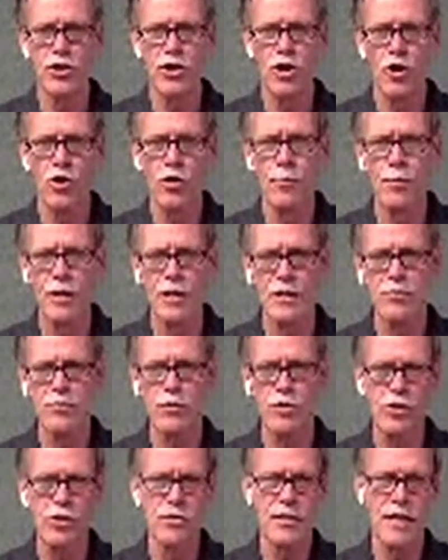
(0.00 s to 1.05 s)
good
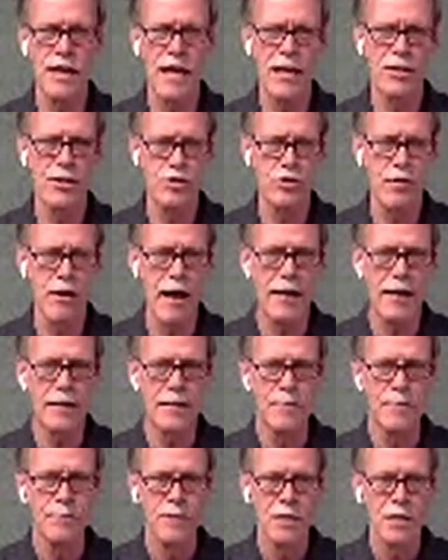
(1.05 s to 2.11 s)
herbalists will use an
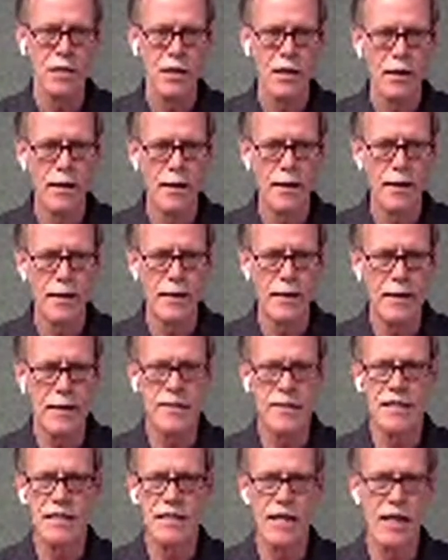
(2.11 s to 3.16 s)
extract
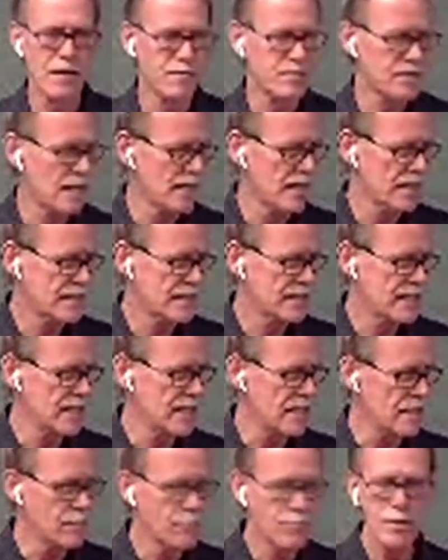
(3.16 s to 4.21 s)
instead of, say, a
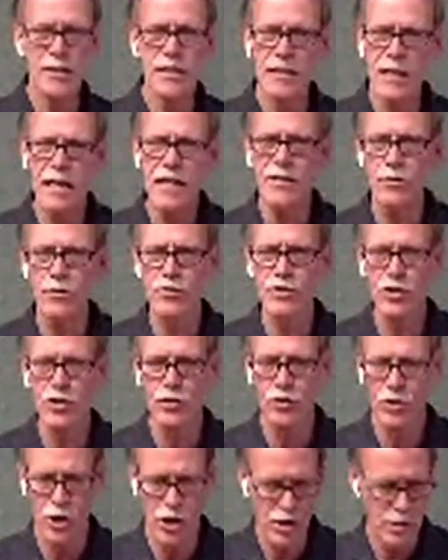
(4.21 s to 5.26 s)
tea. But teas are
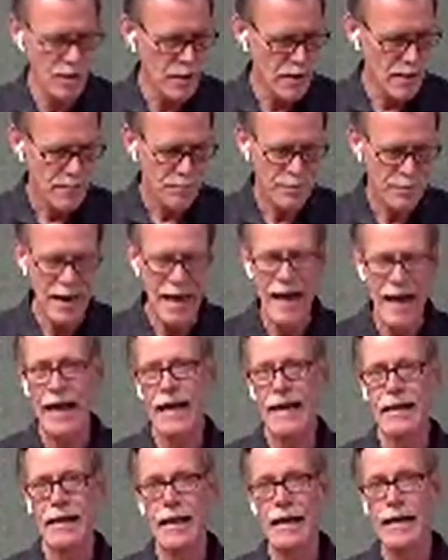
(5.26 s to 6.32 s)
still good, but
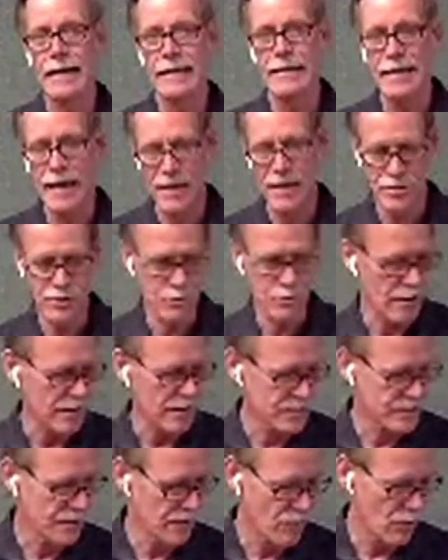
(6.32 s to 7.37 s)
I like
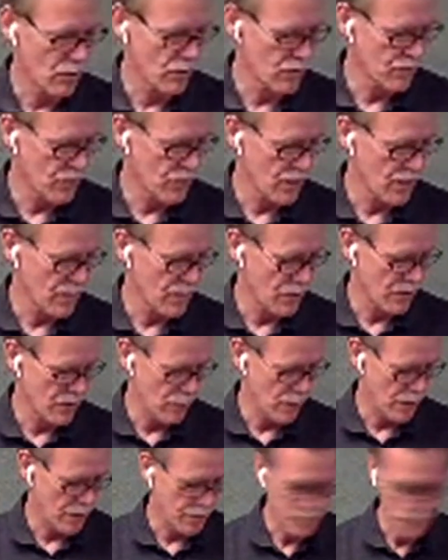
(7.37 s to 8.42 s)
extracts. They work very,
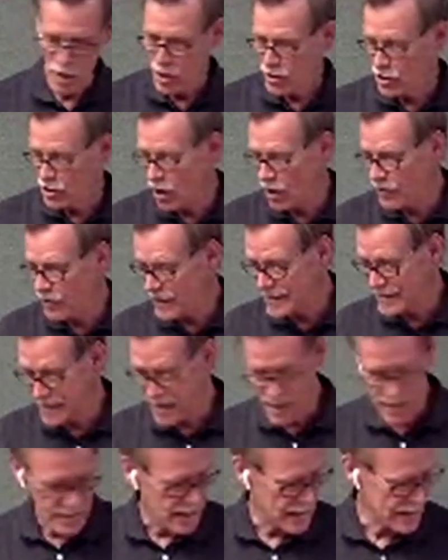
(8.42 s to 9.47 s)
very well. Y'all,
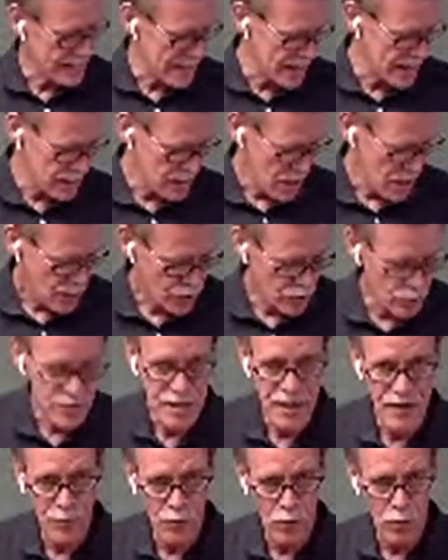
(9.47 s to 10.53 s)
that's it. Again,
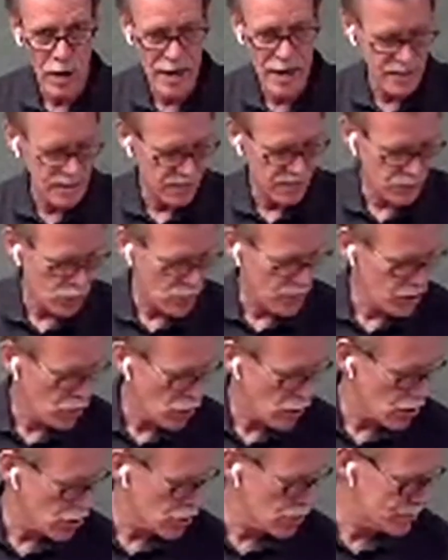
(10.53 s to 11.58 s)
there's different ways of
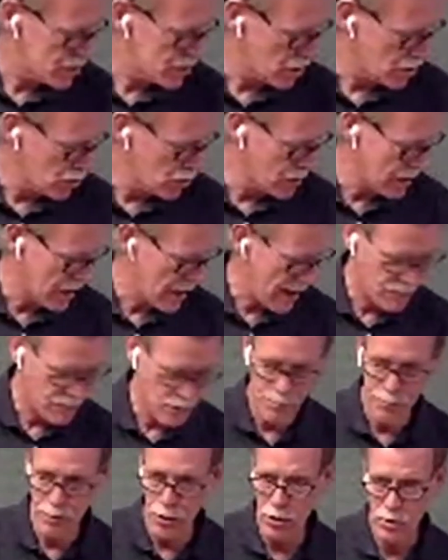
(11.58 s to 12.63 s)
doing your herbs. You can
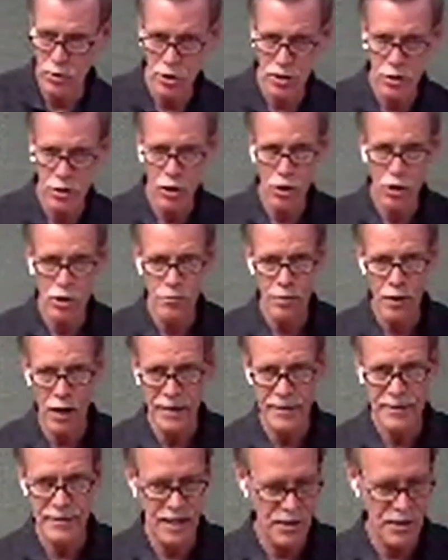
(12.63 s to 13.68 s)
have your bulk
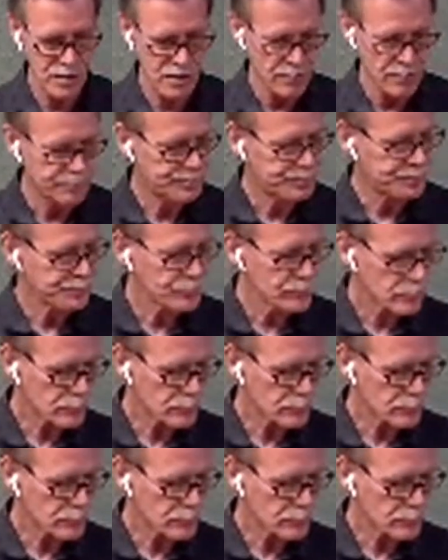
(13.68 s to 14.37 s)
herb like this,